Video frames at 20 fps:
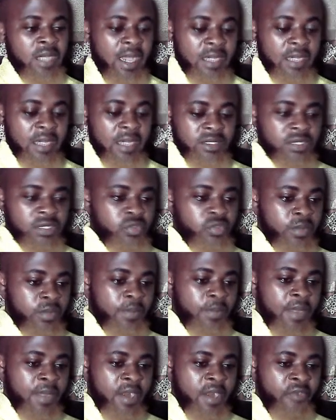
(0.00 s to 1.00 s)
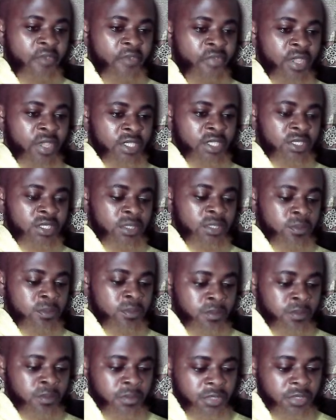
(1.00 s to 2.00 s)
and it will be paraphrased.
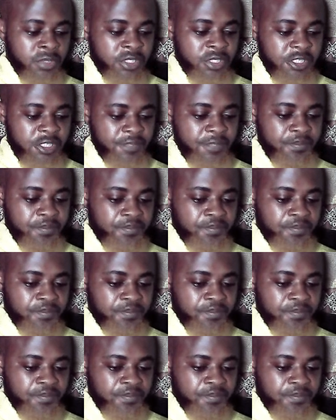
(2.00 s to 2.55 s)
Okay.